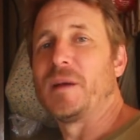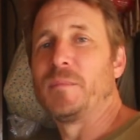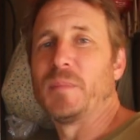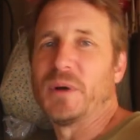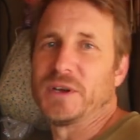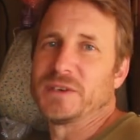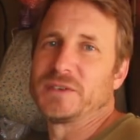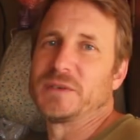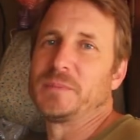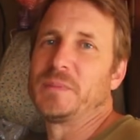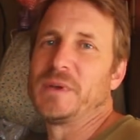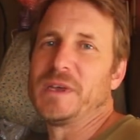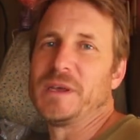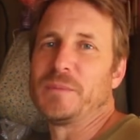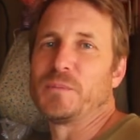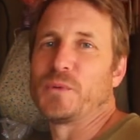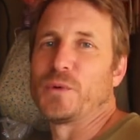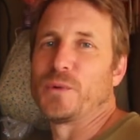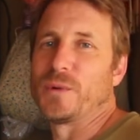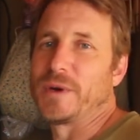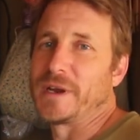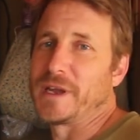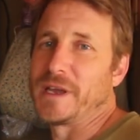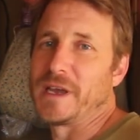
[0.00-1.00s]
a bunch of
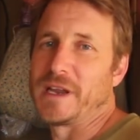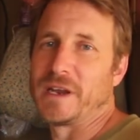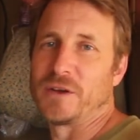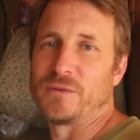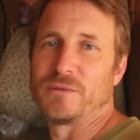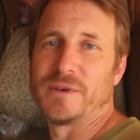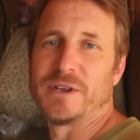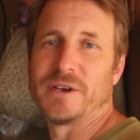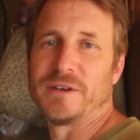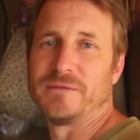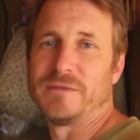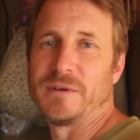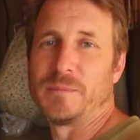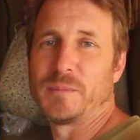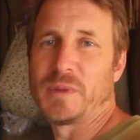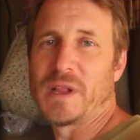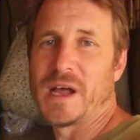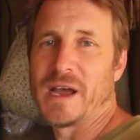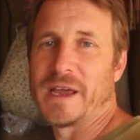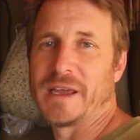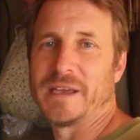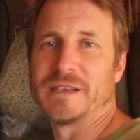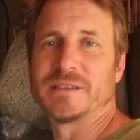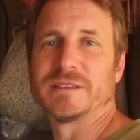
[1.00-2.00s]
people were getting rid of
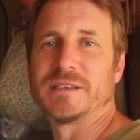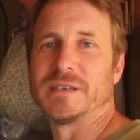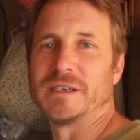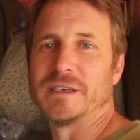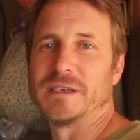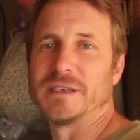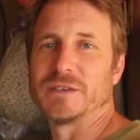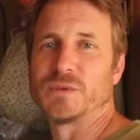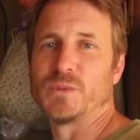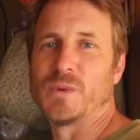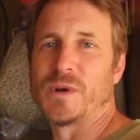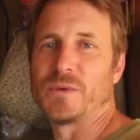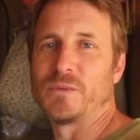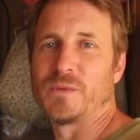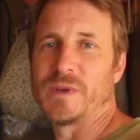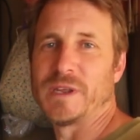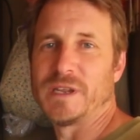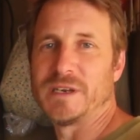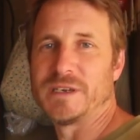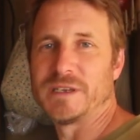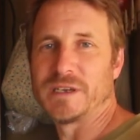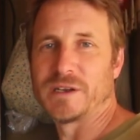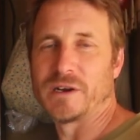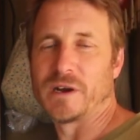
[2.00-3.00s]
appliances when
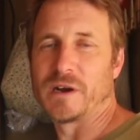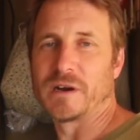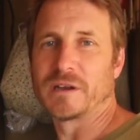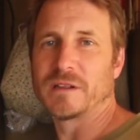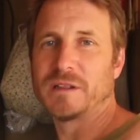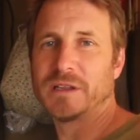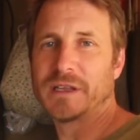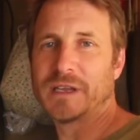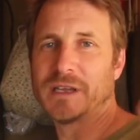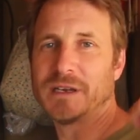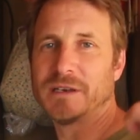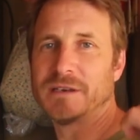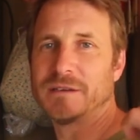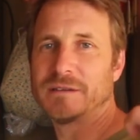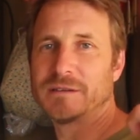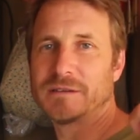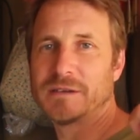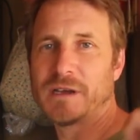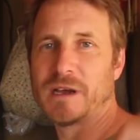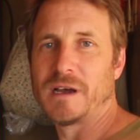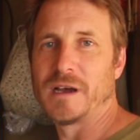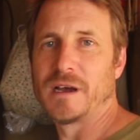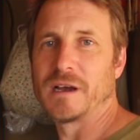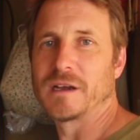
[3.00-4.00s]
we did our clean
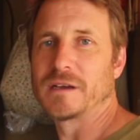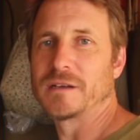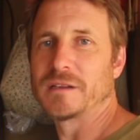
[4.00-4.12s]
uh,